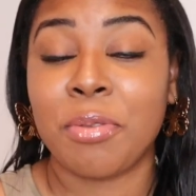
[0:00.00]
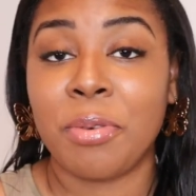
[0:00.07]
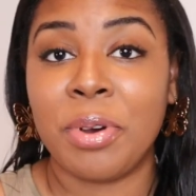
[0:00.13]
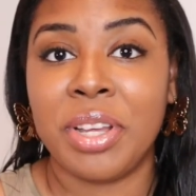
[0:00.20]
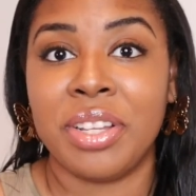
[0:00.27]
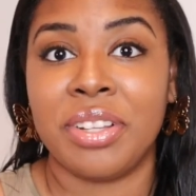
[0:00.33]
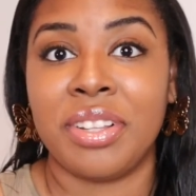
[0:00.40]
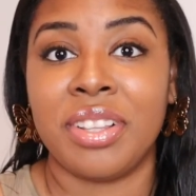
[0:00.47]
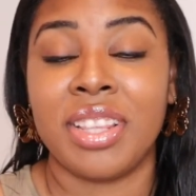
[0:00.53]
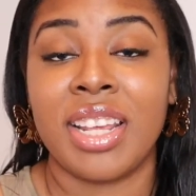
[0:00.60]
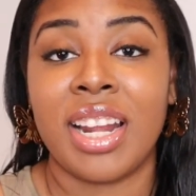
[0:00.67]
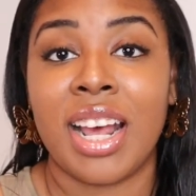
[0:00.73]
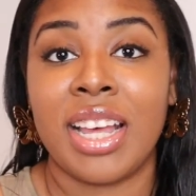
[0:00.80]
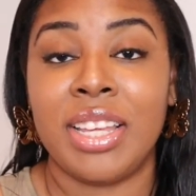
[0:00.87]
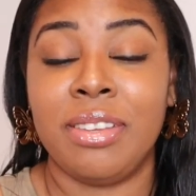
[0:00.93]
oil
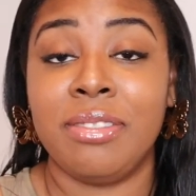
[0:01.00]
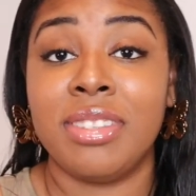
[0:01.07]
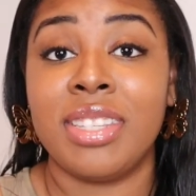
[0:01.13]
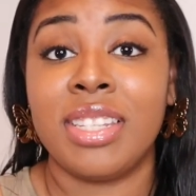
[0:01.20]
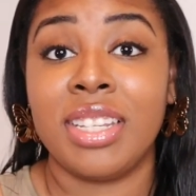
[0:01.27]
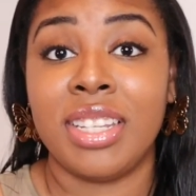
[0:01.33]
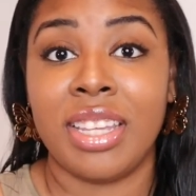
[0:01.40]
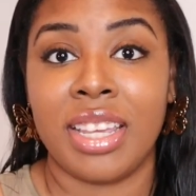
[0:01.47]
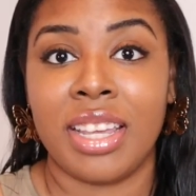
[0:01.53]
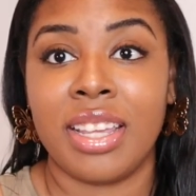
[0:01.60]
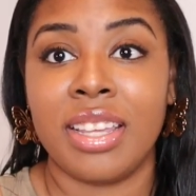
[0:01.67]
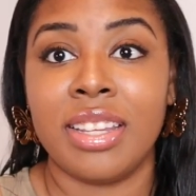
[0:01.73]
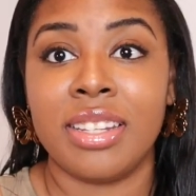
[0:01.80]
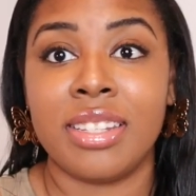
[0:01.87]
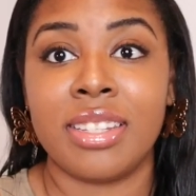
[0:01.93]
that I used to
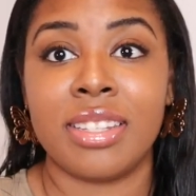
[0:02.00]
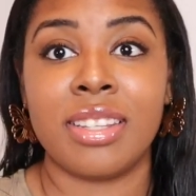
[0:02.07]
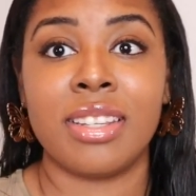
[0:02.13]
get